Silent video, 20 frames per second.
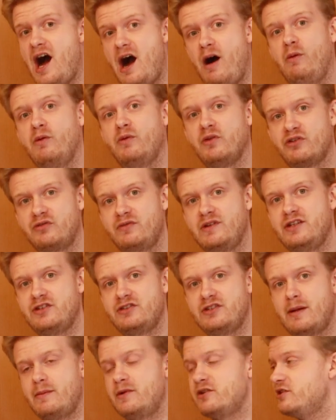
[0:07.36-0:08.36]
how it was
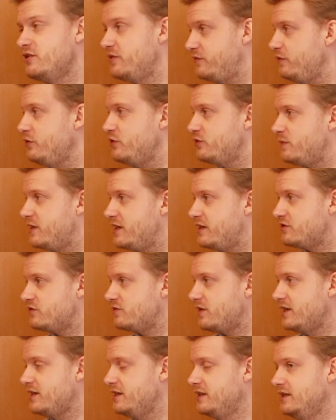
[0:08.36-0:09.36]
re-established in the first
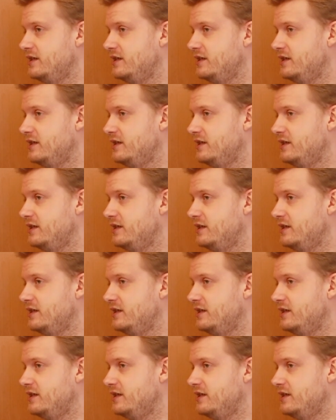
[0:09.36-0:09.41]
place, right?